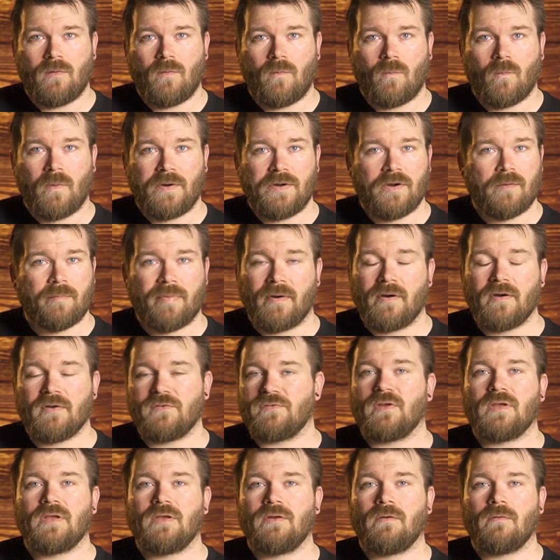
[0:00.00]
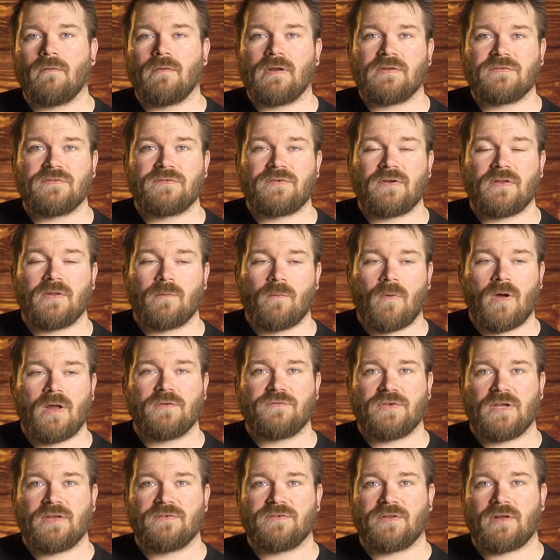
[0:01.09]
When you're burnishing, you don't necessarily want to
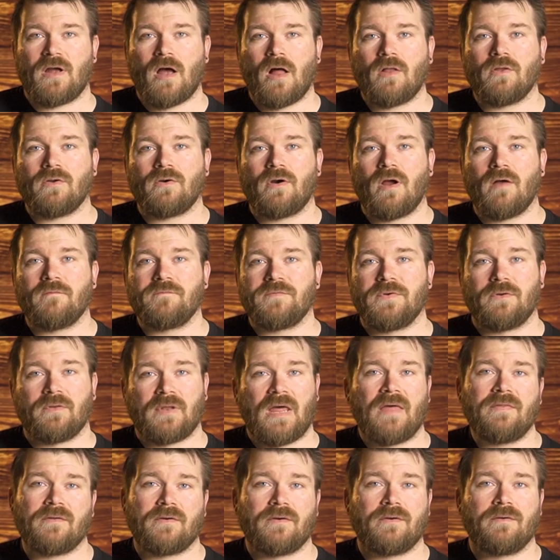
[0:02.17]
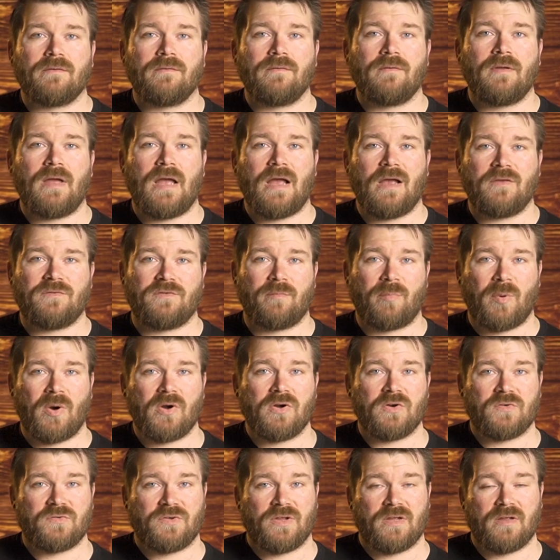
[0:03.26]
change the color of your leather as you're
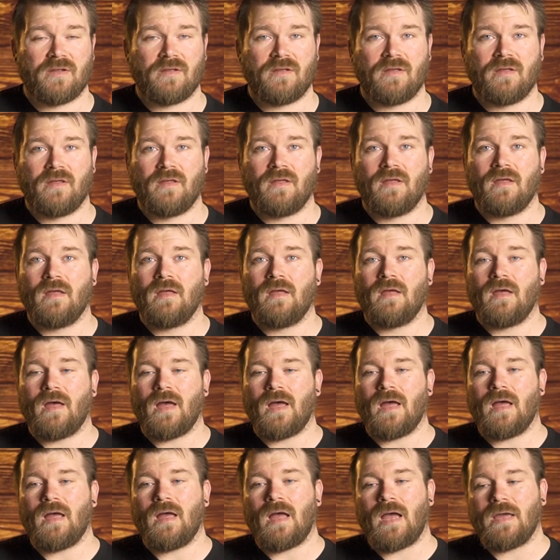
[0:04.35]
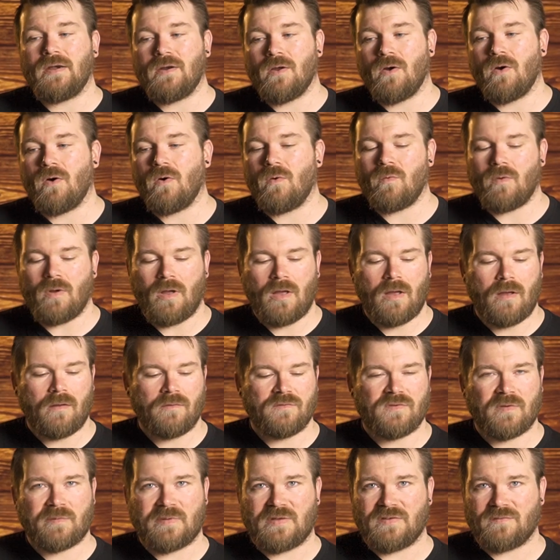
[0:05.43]
burnishing. I know
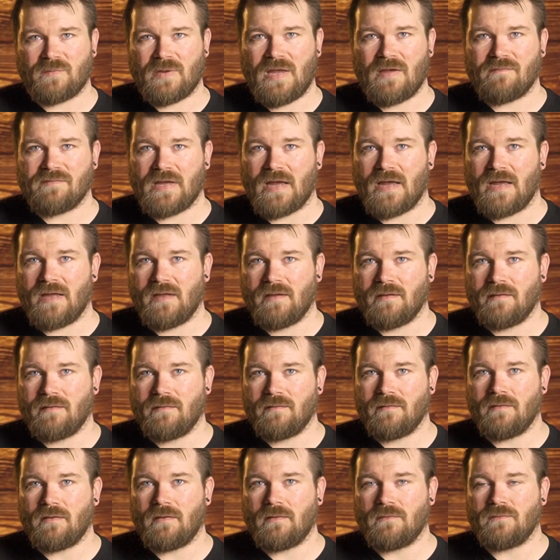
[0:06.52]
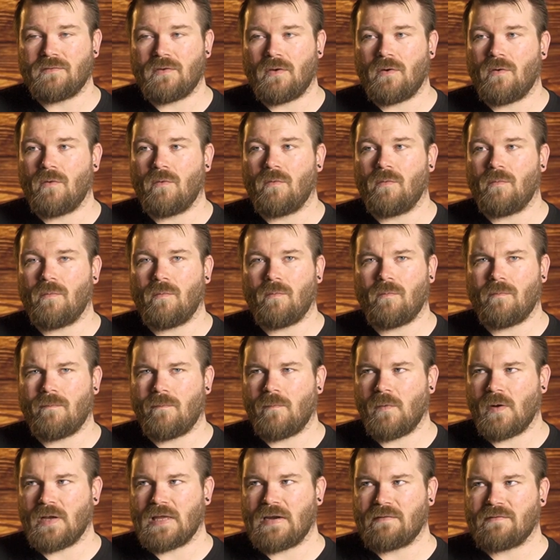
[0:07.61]
some of these we have dye, so
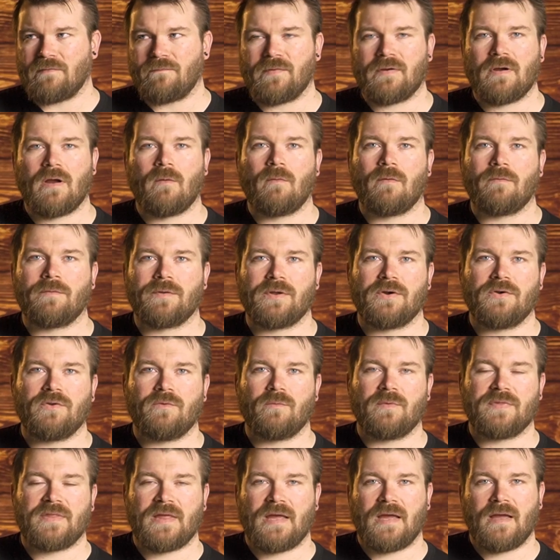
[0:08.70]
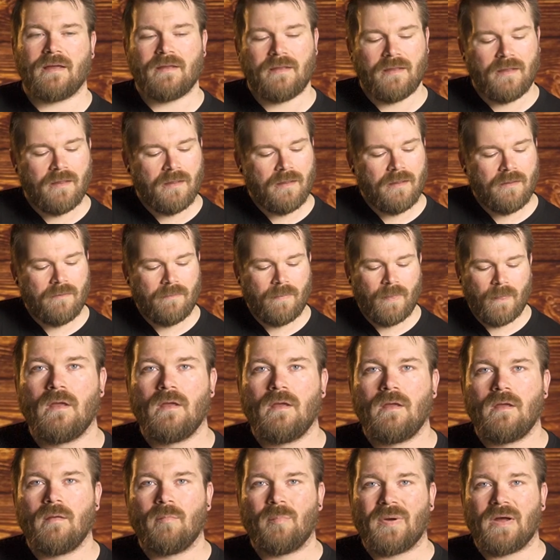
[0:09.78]
we're gonna have to figure out what we're gonna do with that.
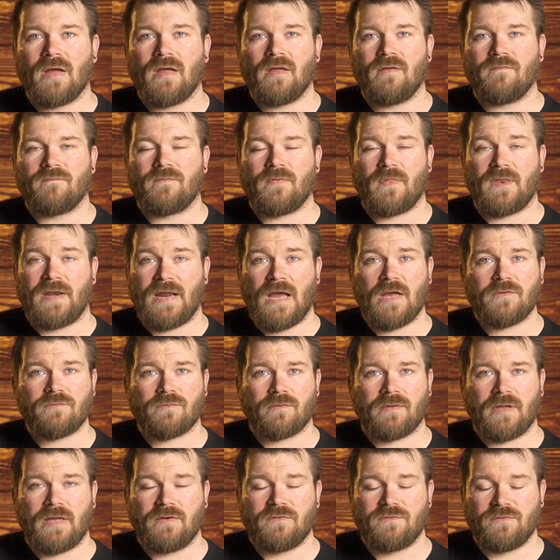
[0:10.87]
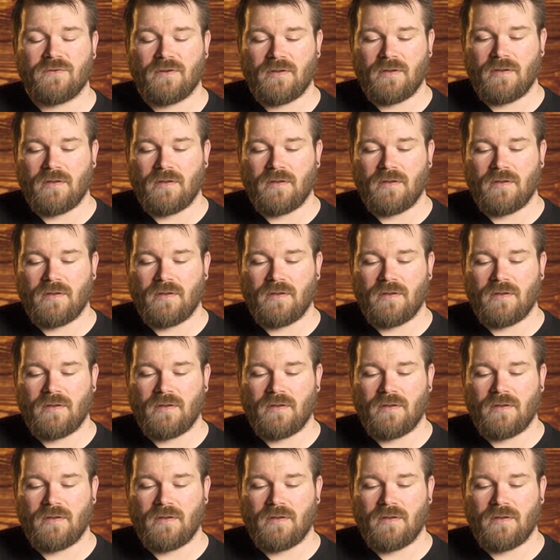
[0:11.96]
But for the natural edge,